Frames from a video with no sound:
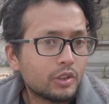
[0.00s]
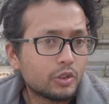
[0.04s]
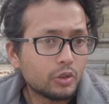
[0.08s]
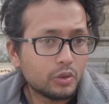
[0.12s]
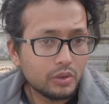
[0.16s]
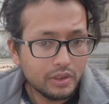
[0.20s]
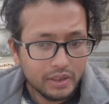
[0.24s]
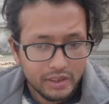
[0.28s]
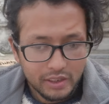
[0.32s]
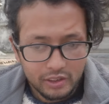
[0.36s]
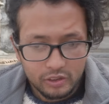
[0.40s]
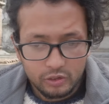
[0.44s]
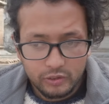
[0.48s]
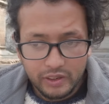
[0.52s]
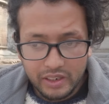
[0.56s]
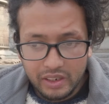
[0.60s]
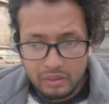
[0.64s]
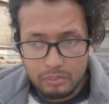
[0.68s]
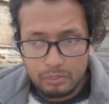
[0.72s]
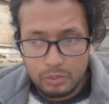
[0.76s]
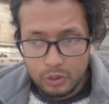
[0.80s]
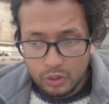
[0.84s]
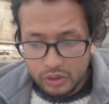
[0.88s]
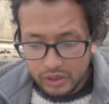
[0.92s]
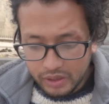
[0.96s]
So it is very
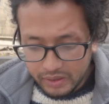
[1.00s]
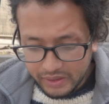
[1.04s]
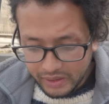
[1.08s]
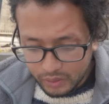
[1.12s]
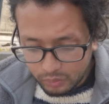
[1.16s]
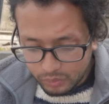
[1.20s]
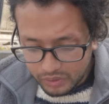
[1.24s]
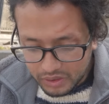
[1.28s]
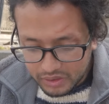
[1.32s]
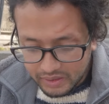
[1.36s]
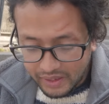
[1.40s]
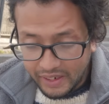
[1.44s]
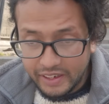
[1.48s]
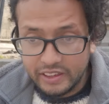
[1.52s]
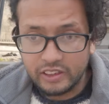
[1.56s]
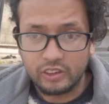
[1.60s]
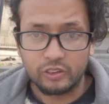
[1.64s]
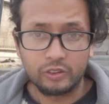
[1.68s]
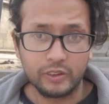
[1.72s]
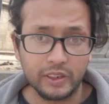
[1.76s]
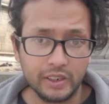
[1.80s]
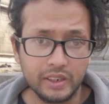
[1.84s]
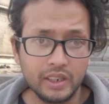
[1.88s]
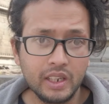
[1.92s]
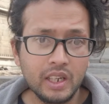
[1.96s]
important that we tie
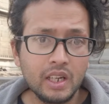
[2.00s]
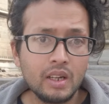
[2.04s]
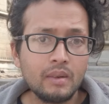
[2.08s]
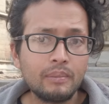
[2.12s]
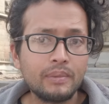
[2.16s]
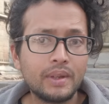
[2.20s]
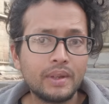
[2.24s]
the feet.